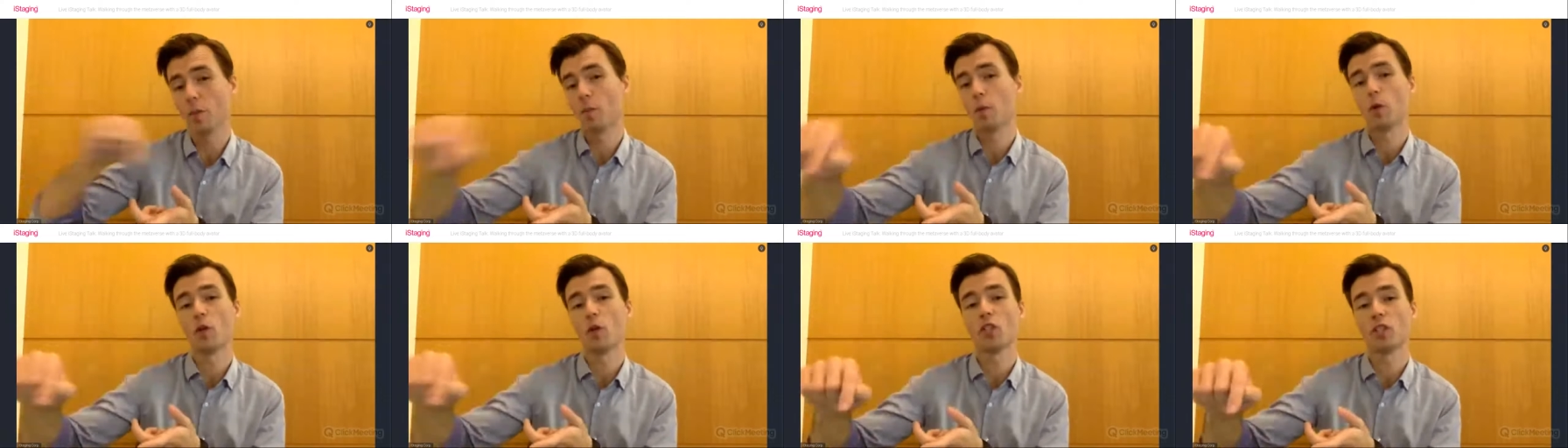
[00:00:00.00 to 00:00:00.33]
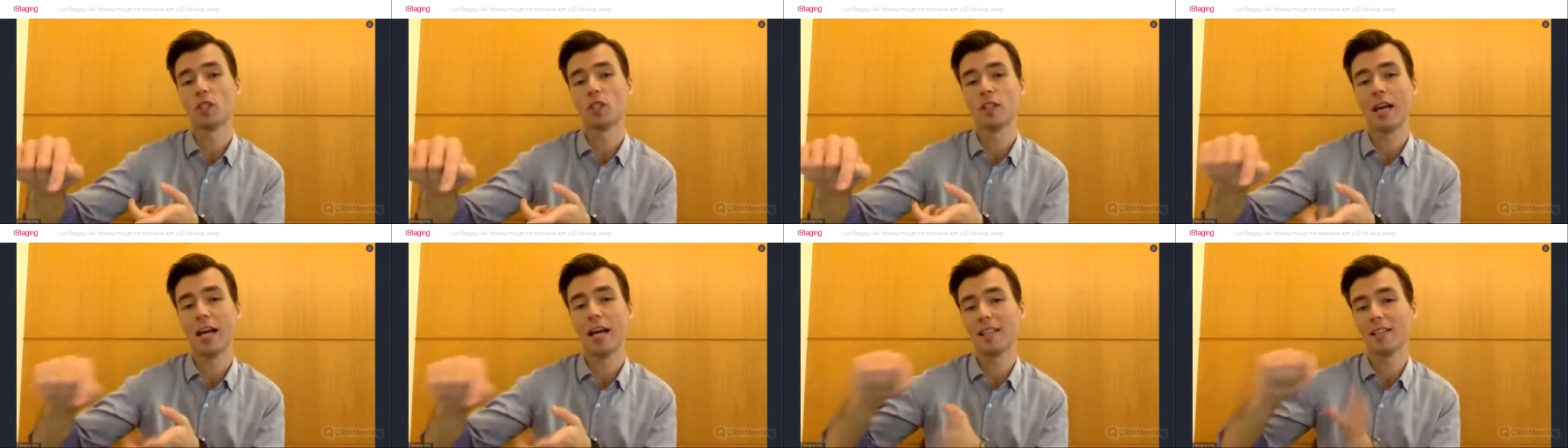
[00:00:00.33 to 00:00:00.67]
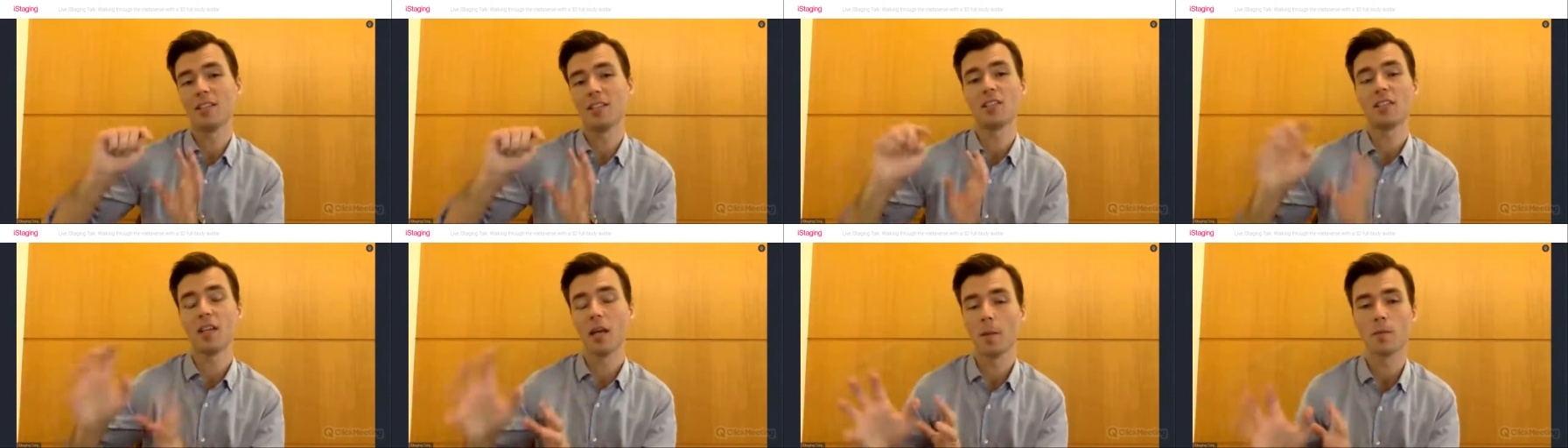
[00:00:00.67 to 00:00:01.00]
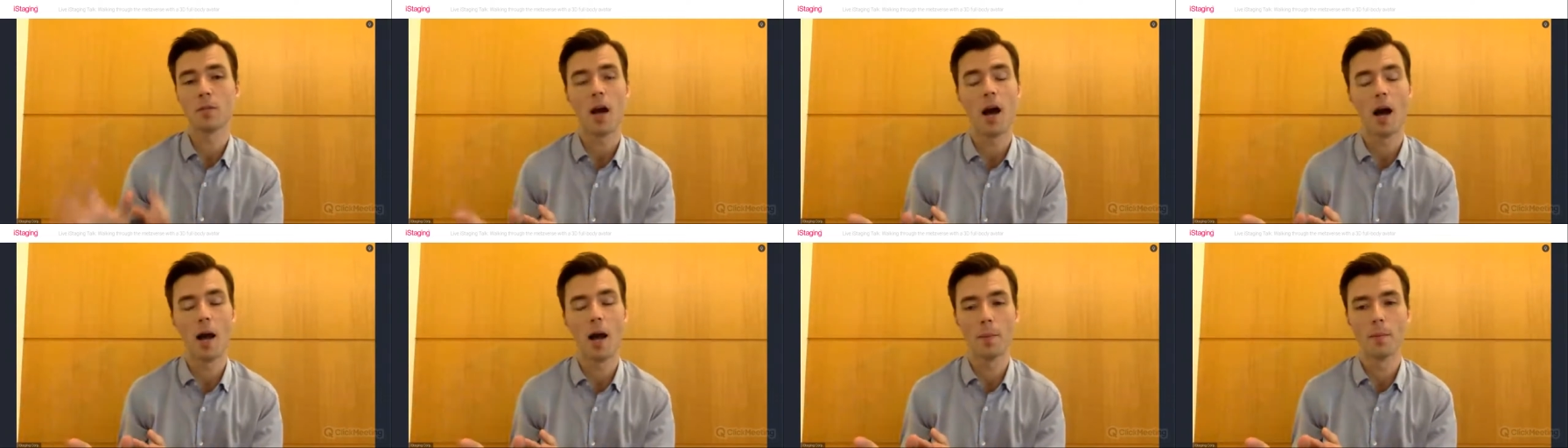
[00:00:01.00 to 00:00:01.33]
person at the same
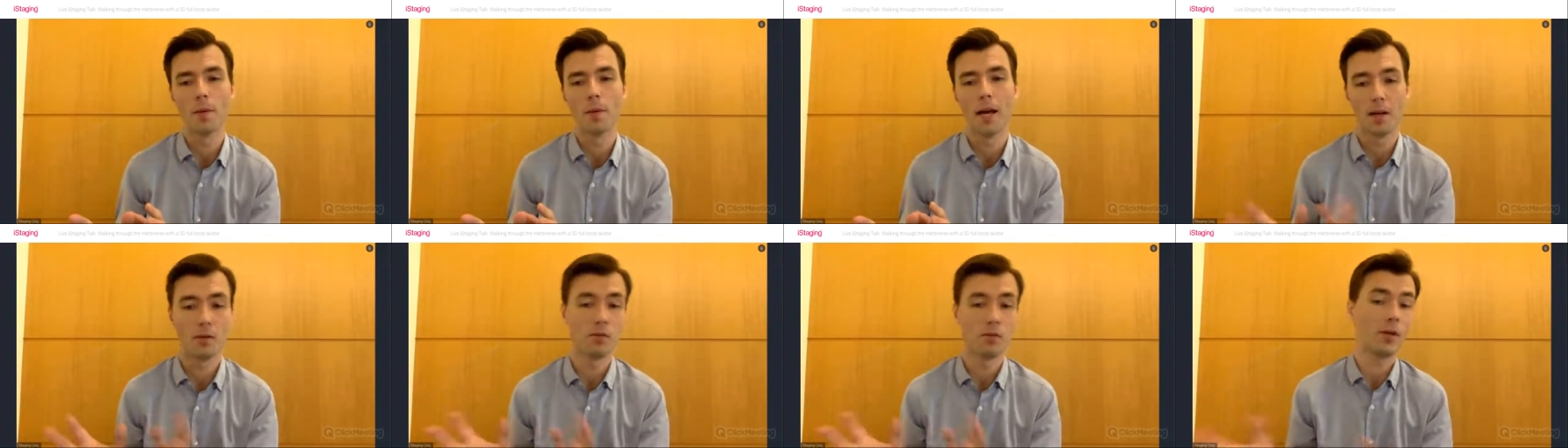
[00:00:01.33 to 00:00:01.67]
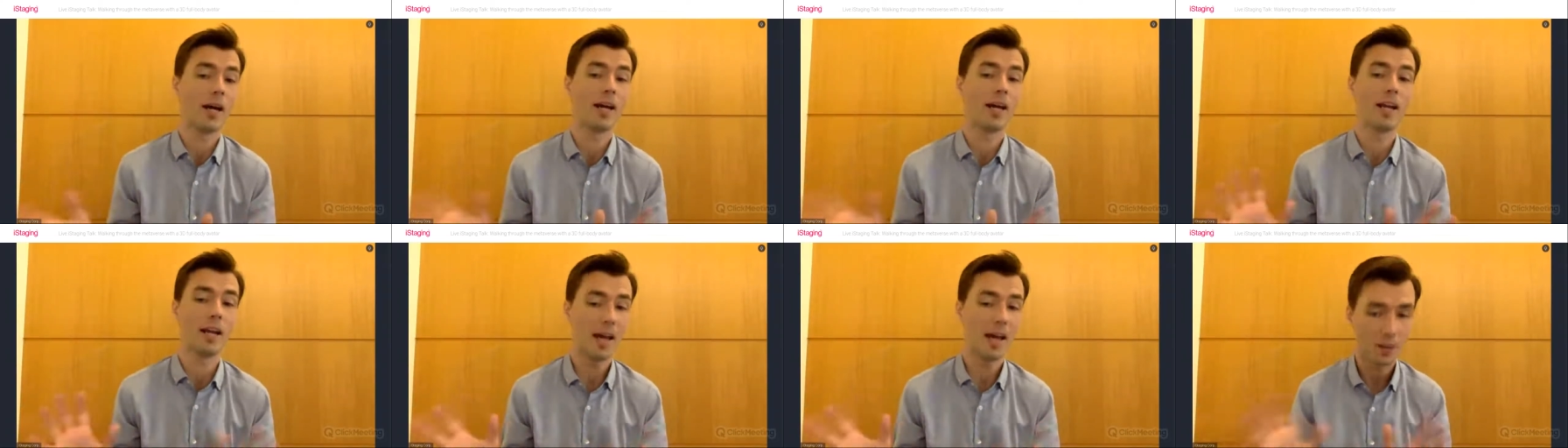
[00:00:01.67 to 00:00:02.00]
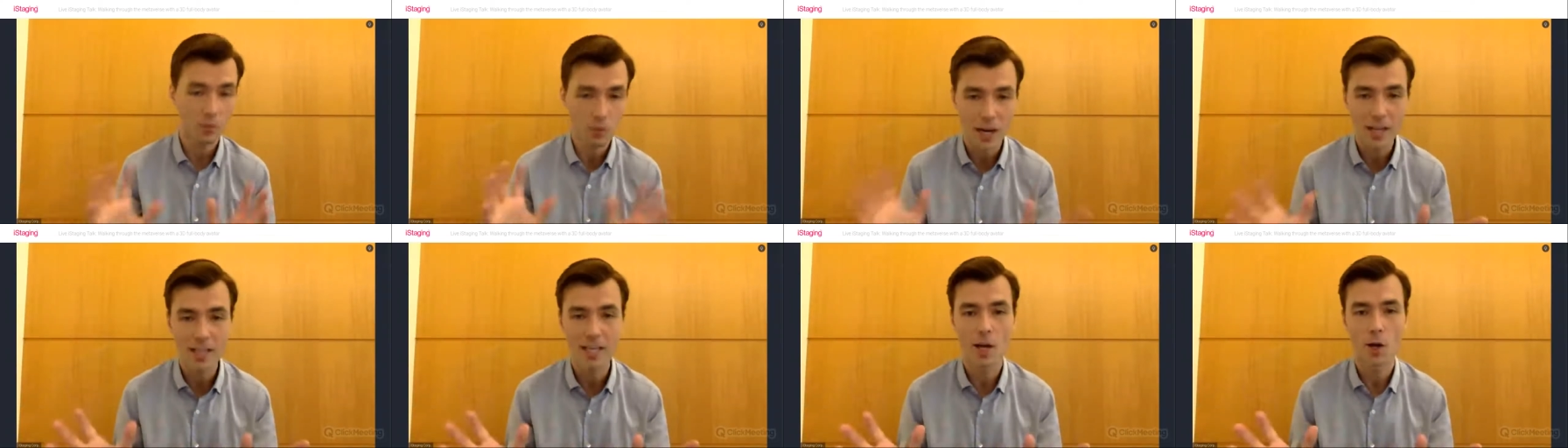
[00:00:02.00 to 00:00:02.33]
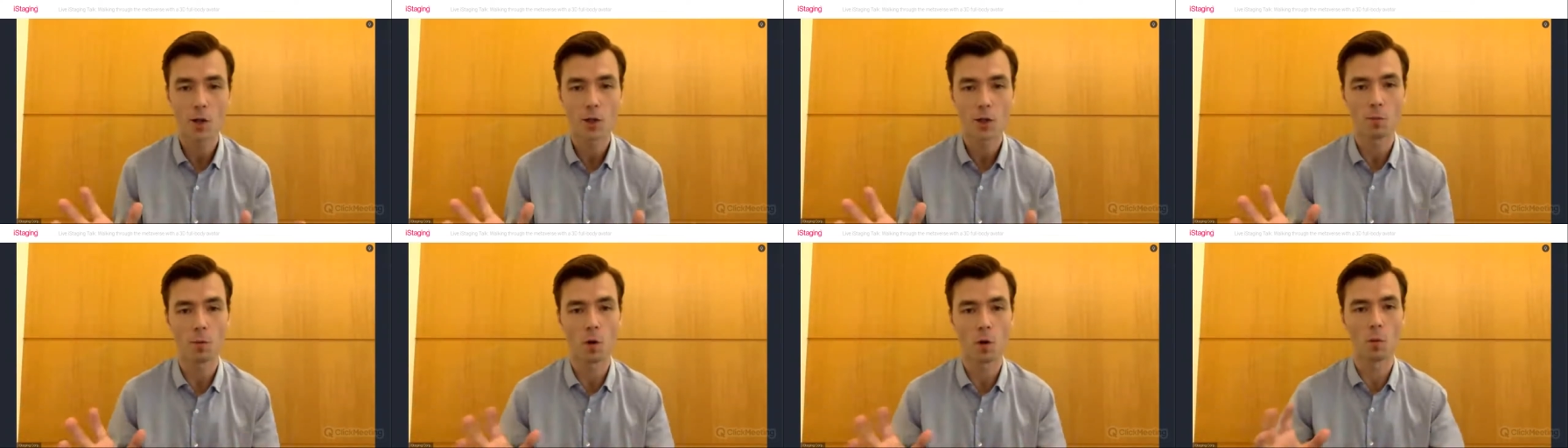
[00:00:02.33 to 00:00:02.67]
time, right now
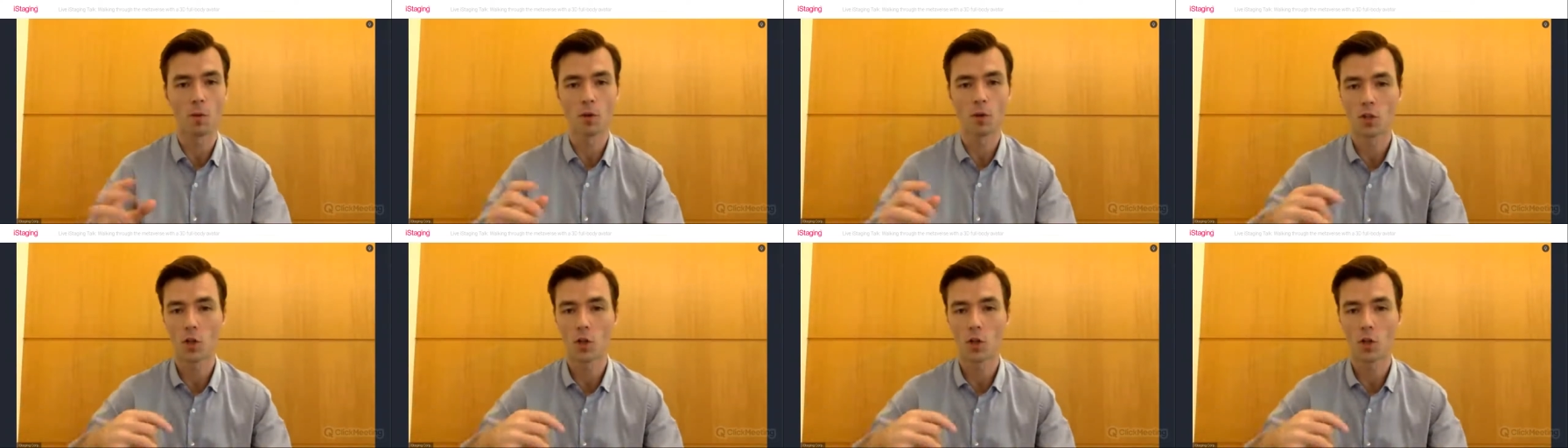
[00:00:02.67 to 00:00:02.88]
at the moment.